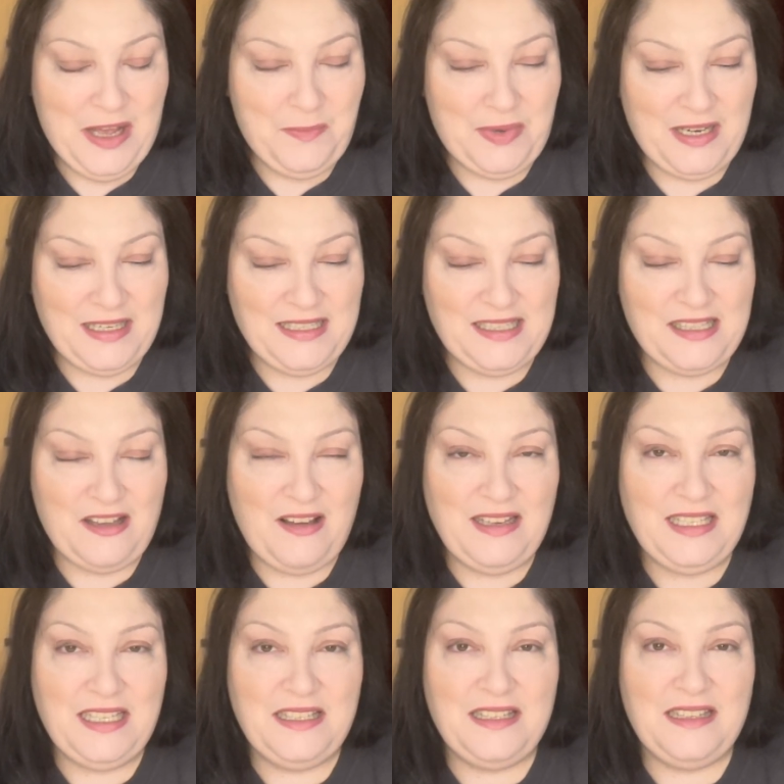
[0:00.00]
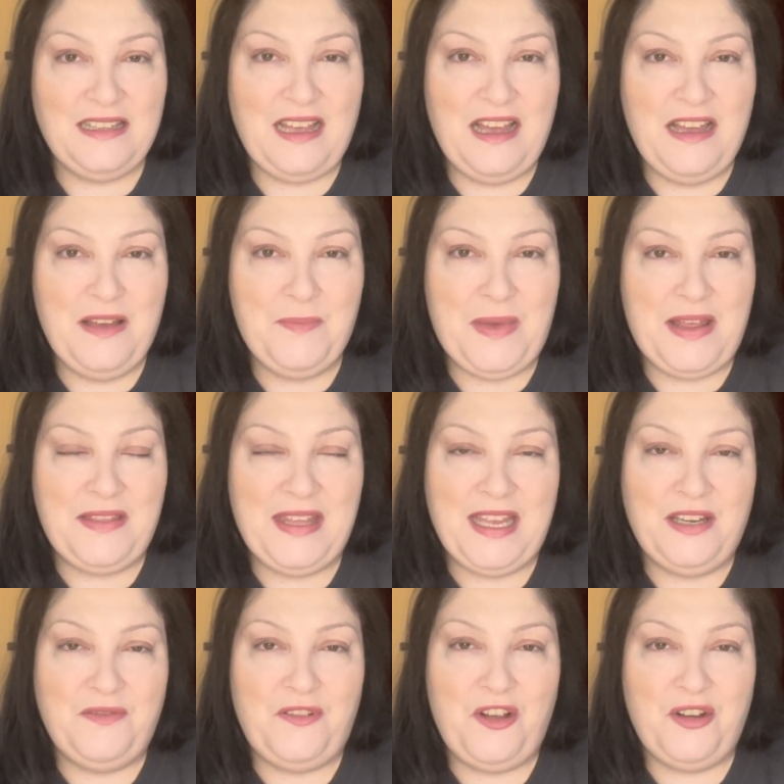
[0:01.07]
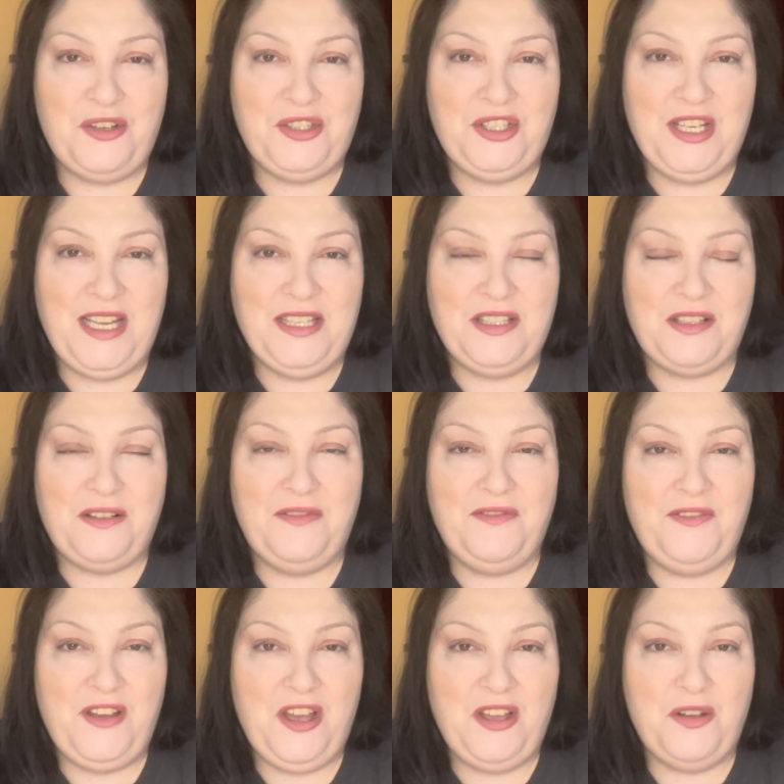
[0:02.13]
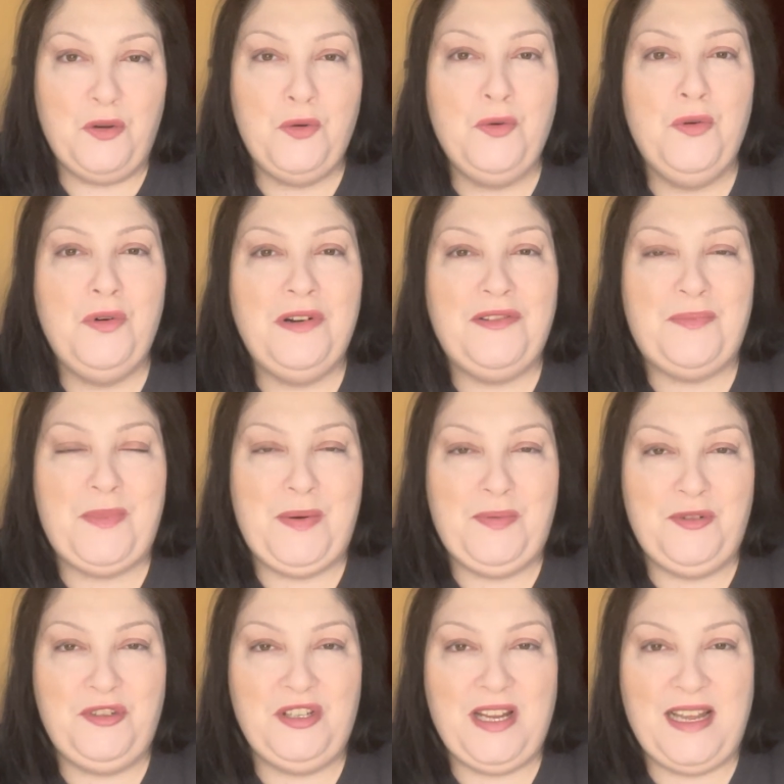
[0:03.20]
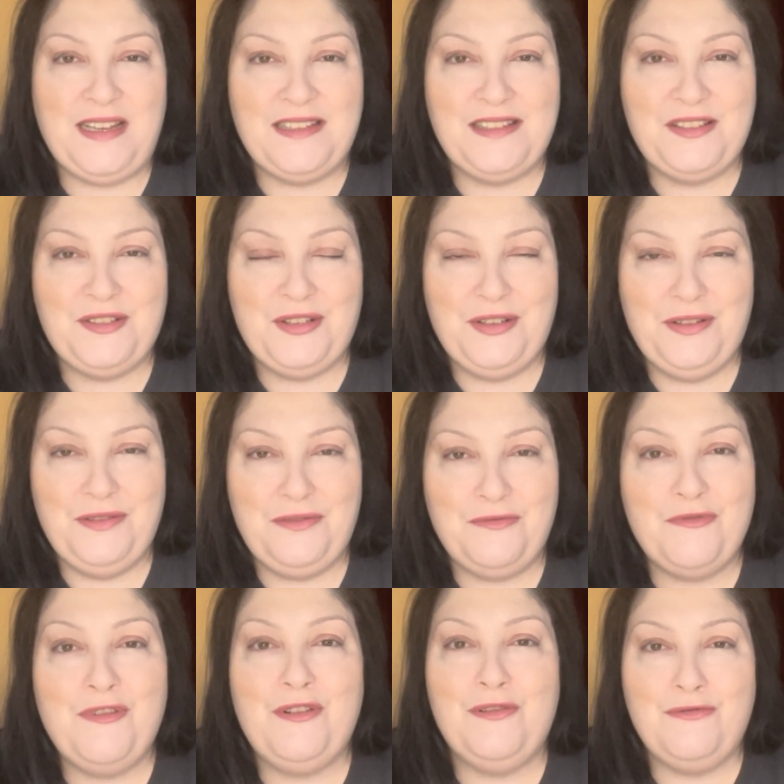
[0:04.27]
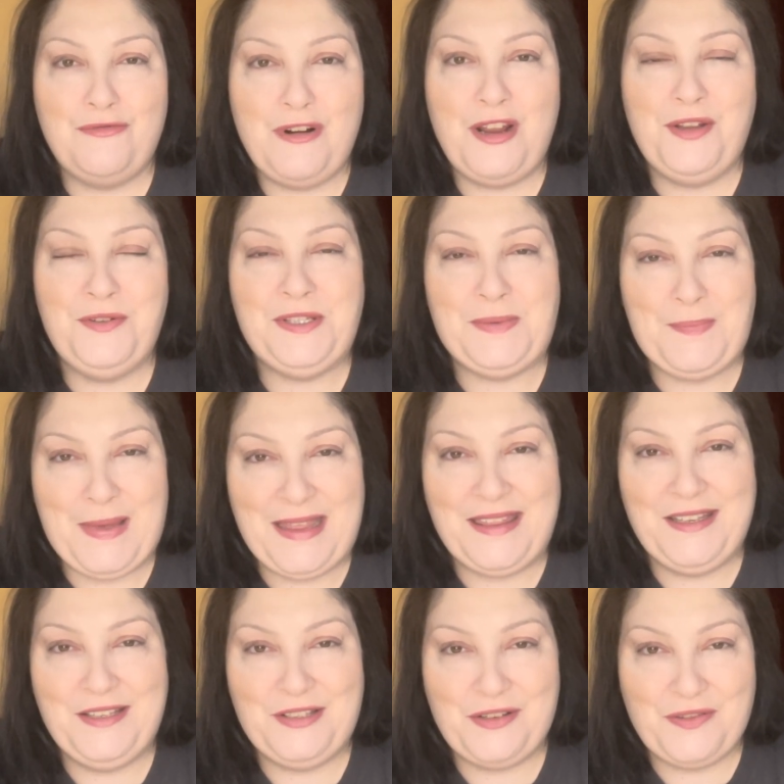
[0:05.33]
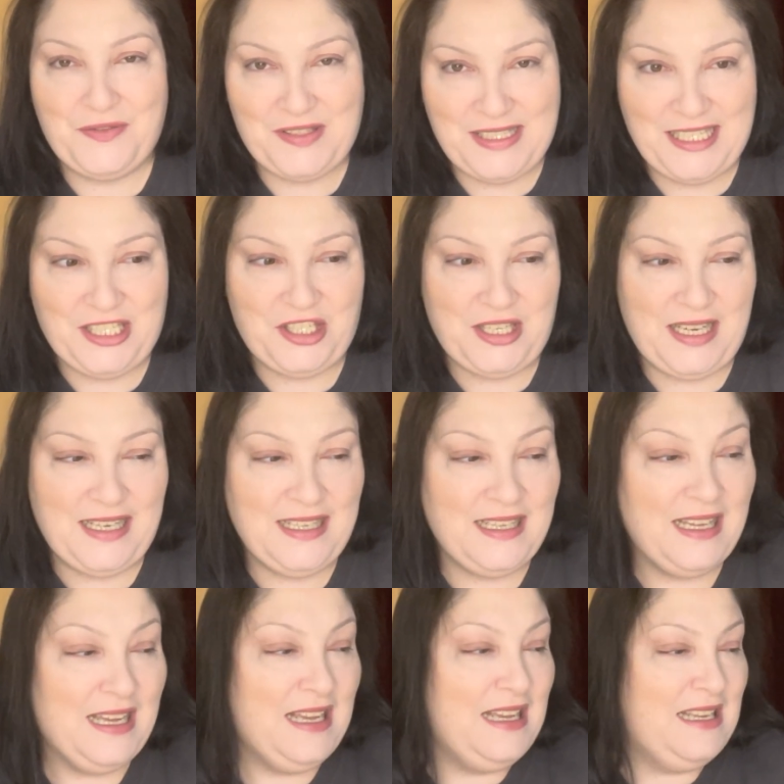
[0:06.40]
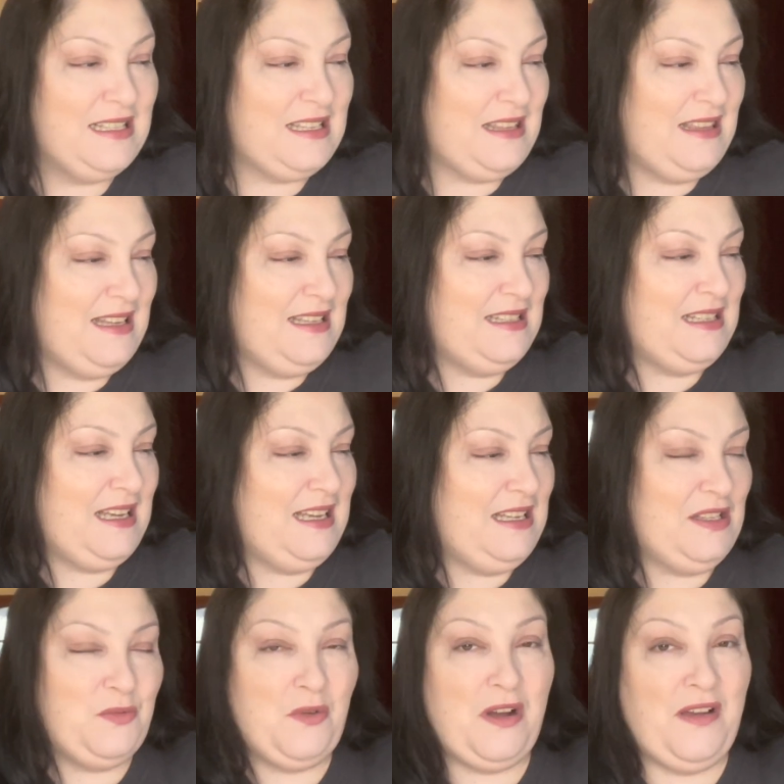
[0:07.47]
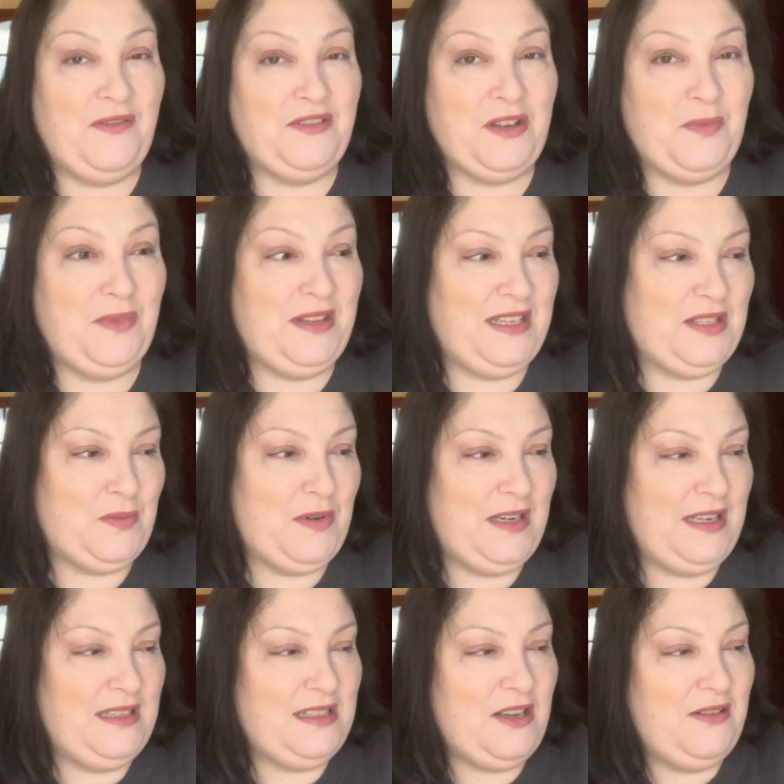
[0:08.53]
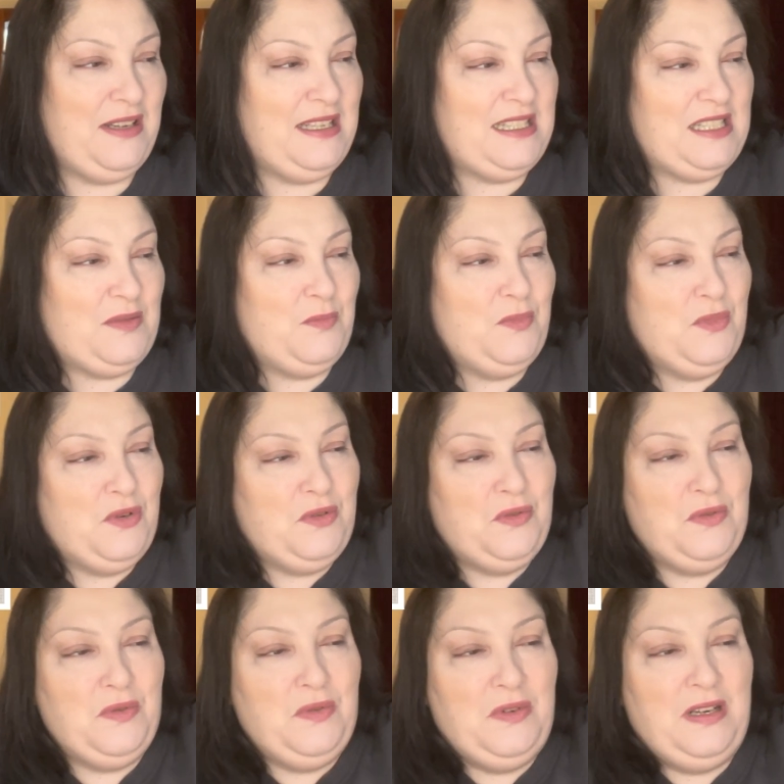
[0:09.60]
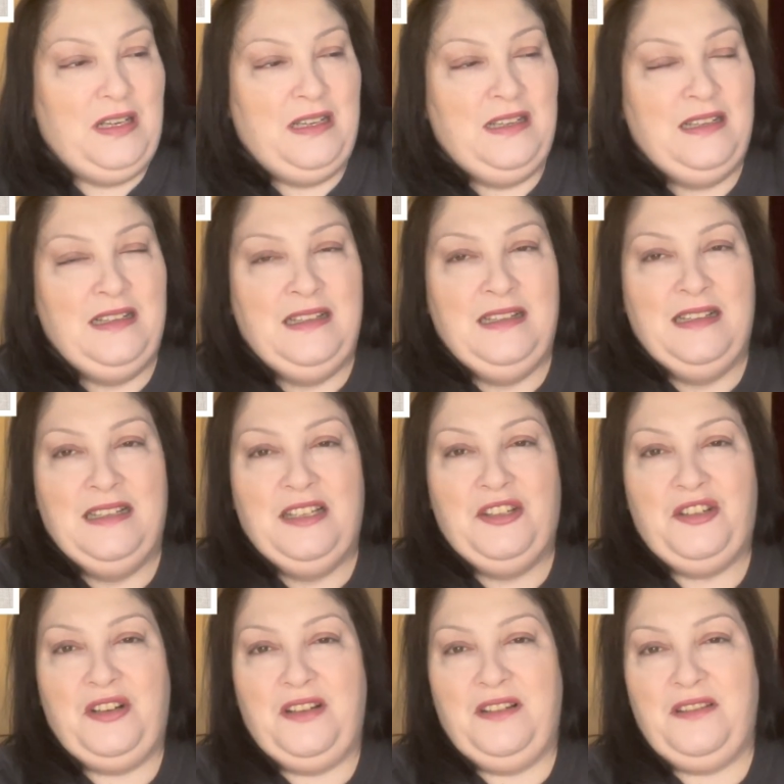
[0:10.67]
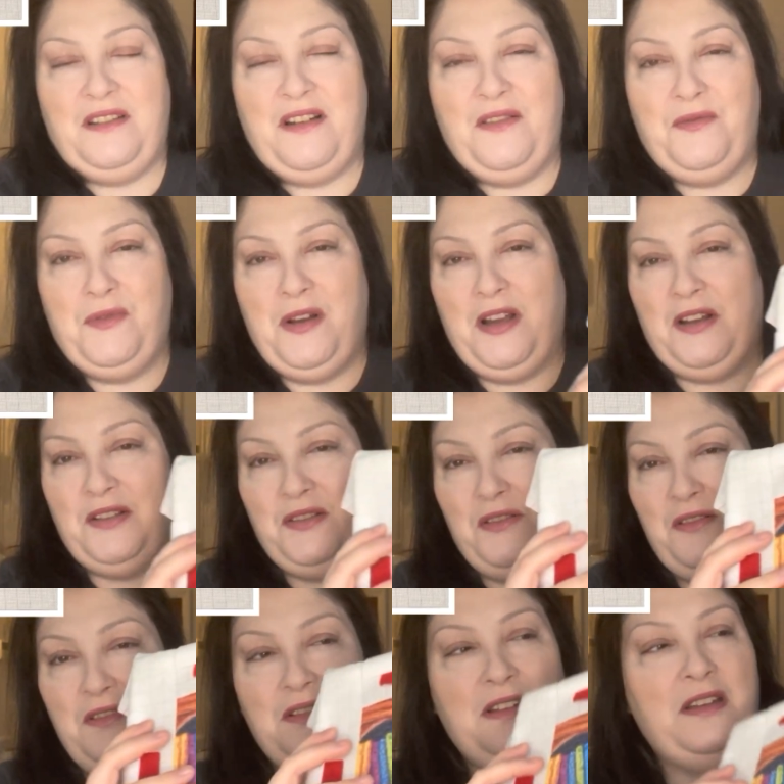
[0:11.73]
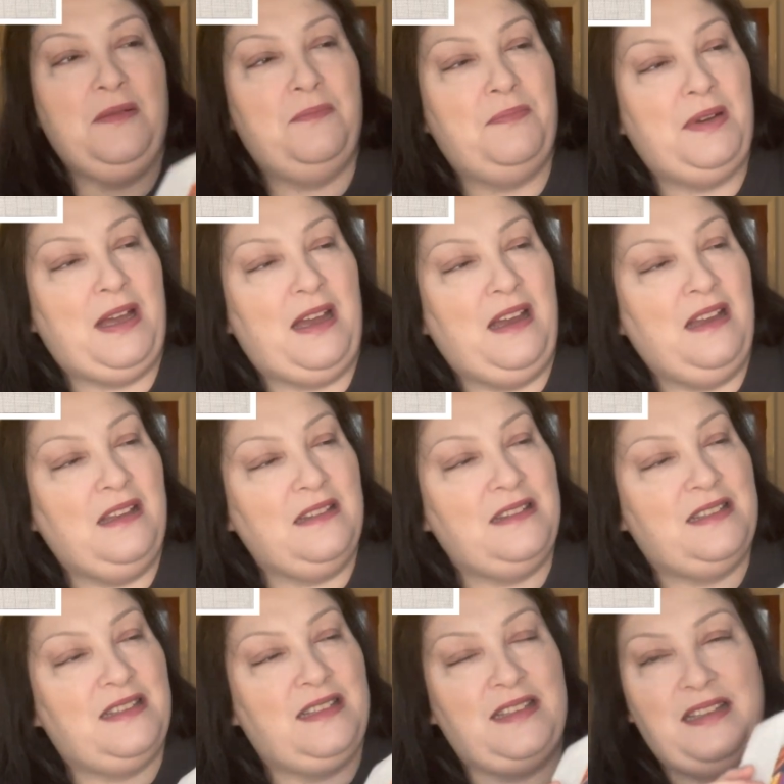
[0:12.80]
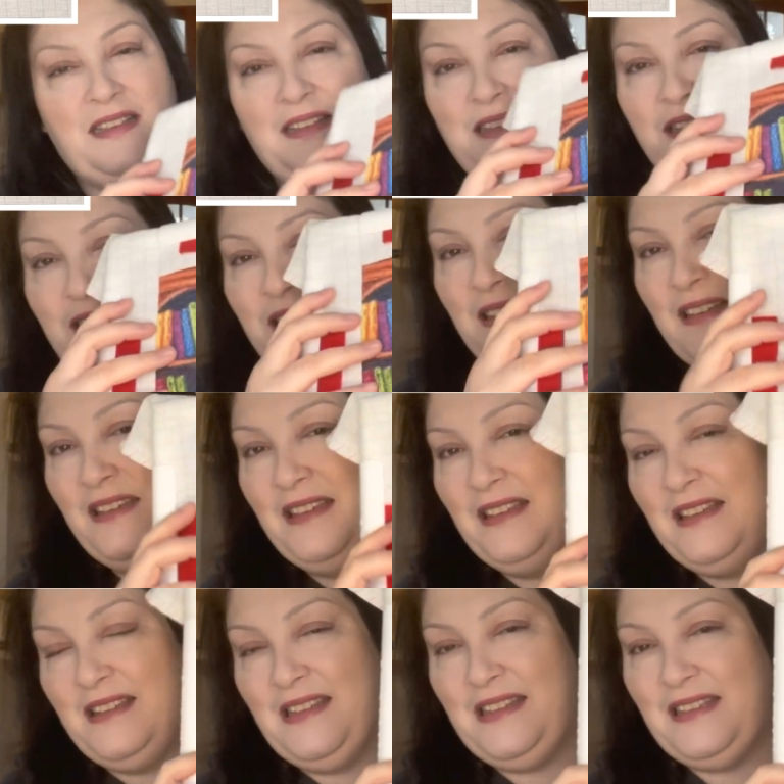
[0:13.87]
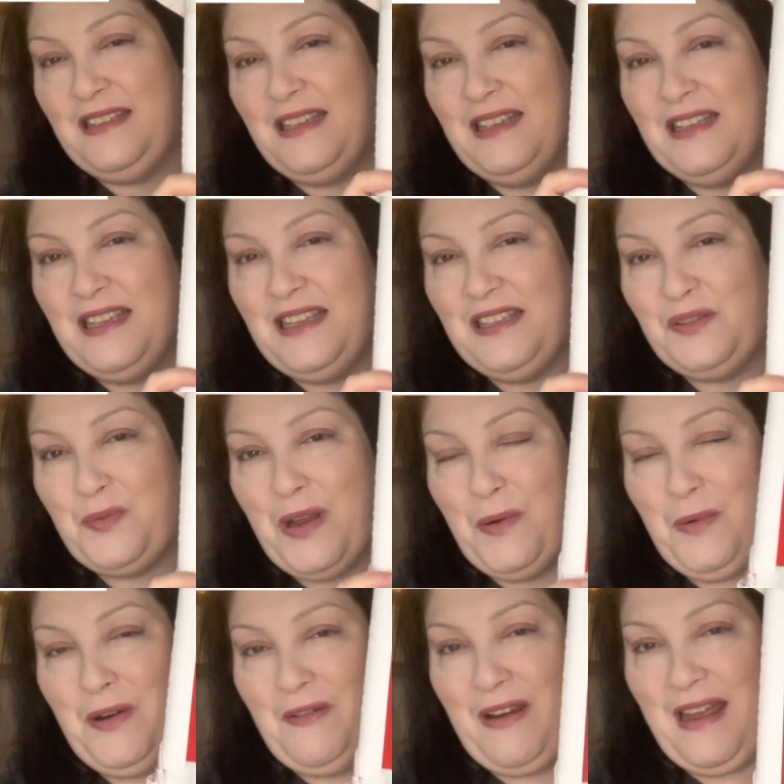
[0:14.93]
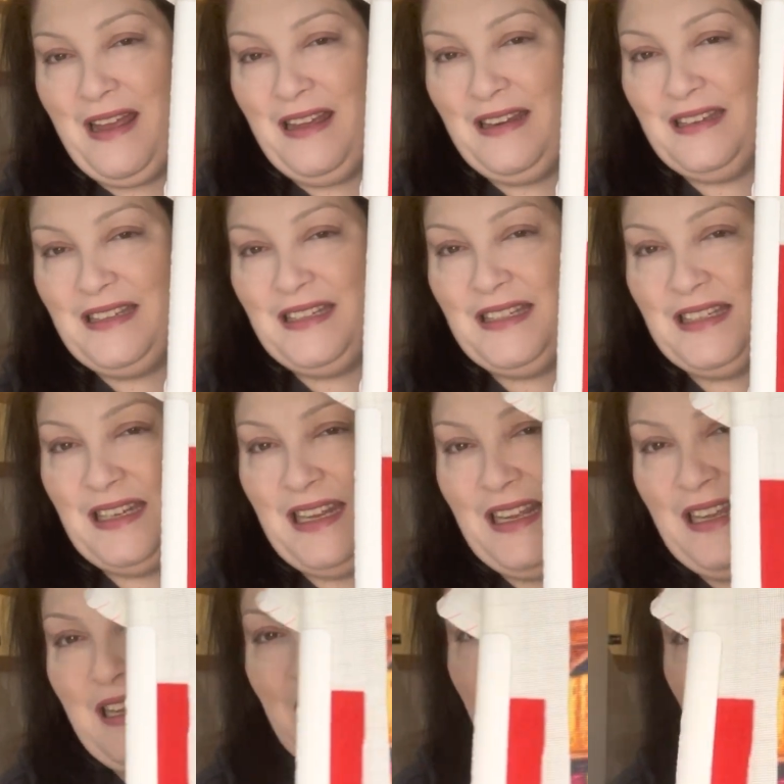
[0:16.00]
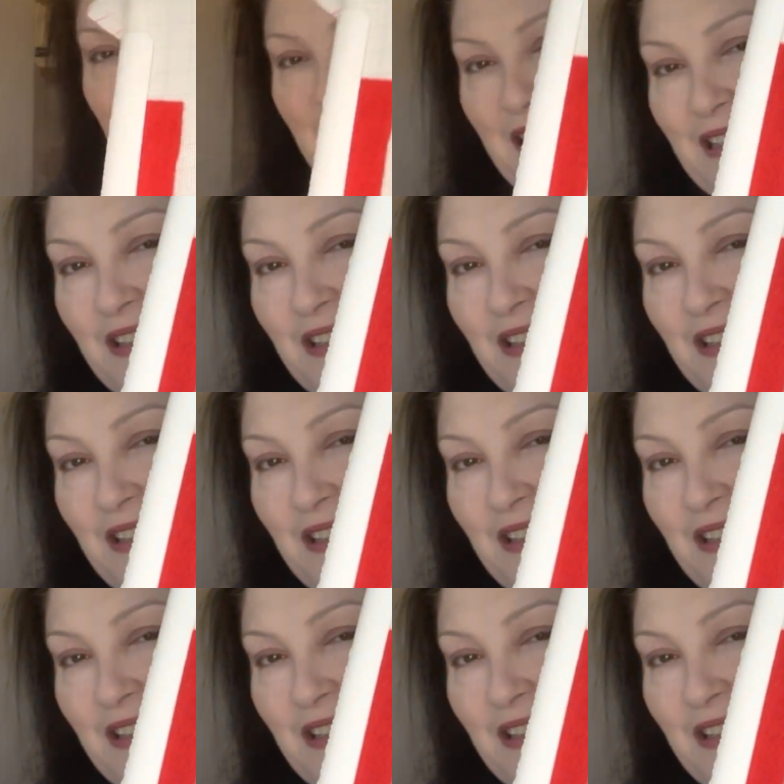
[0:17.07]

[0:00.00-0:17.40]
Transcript: But I decided at the end of last year to convert all of my projects to the Royal Rose method of stitching. So this is what I've done with this one. It's only a small chunk that I've worked on, but this is where we're at. And